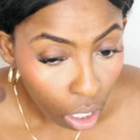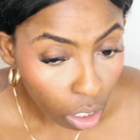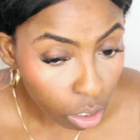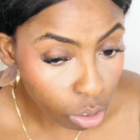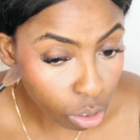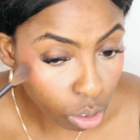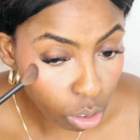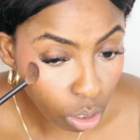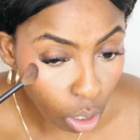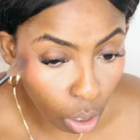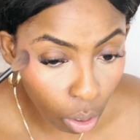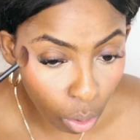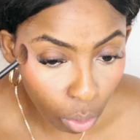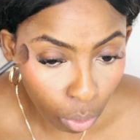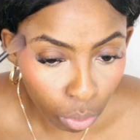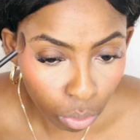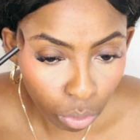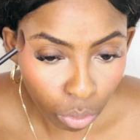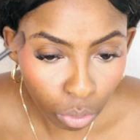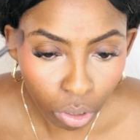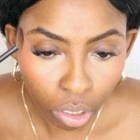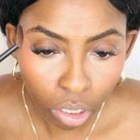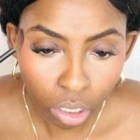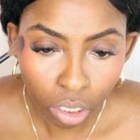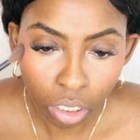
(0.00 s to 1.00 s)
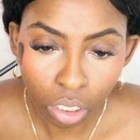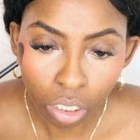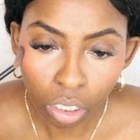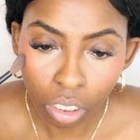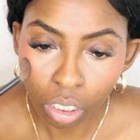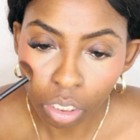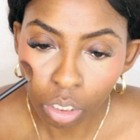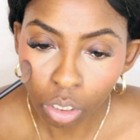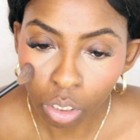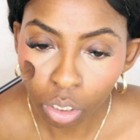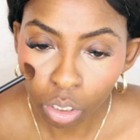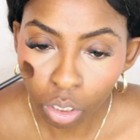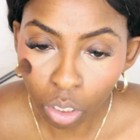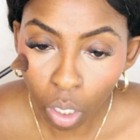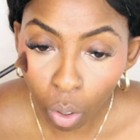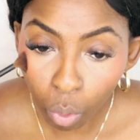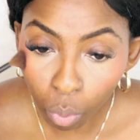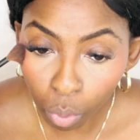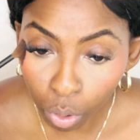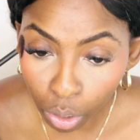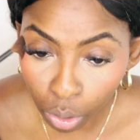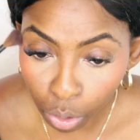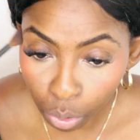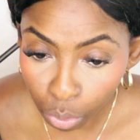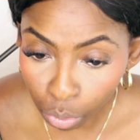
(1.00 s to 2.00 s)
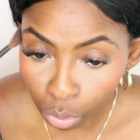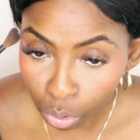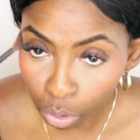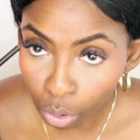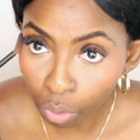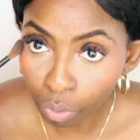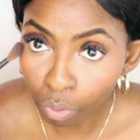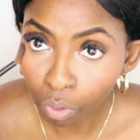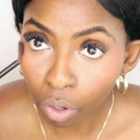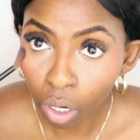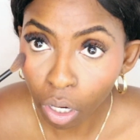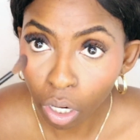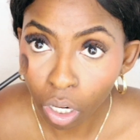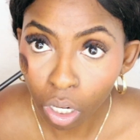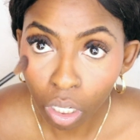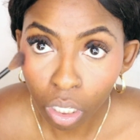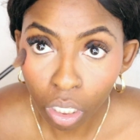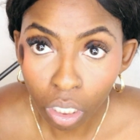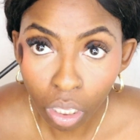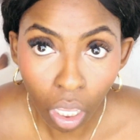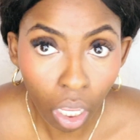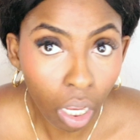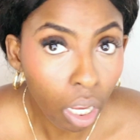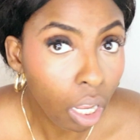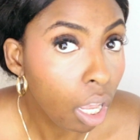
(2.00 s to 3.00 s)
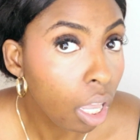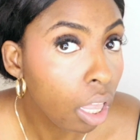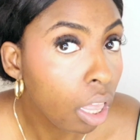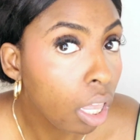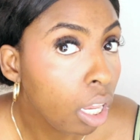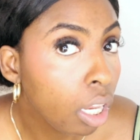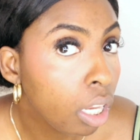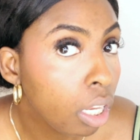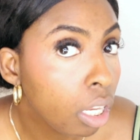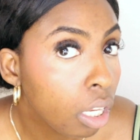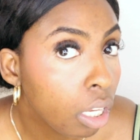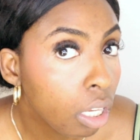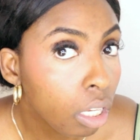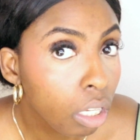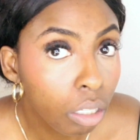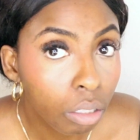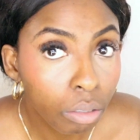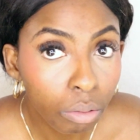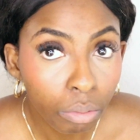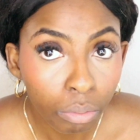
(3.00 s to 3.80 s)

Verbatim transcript: so oh this is looking so cute so far like i like it